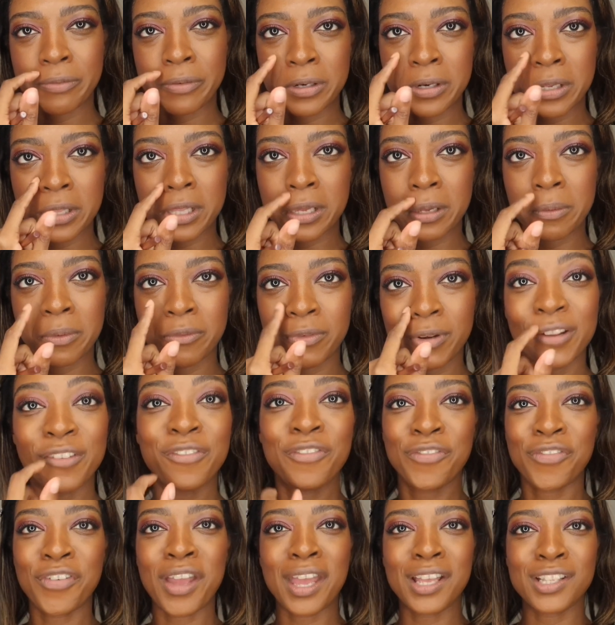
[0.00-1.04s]
I don't think it would really
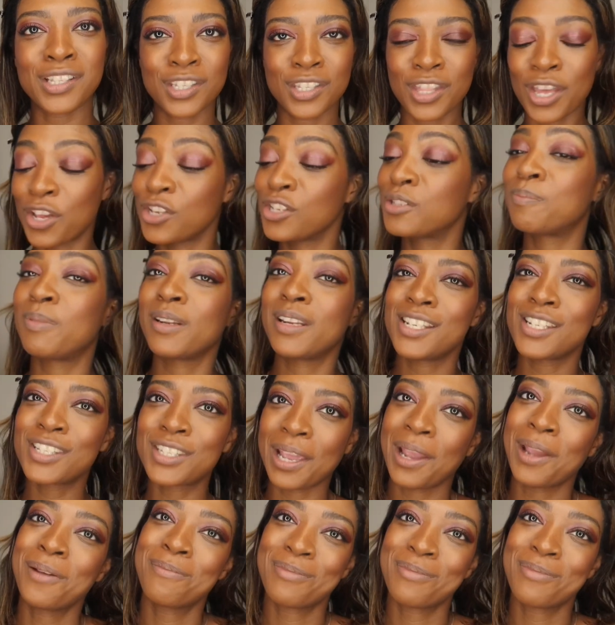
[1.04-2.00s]
fit into those, but it's so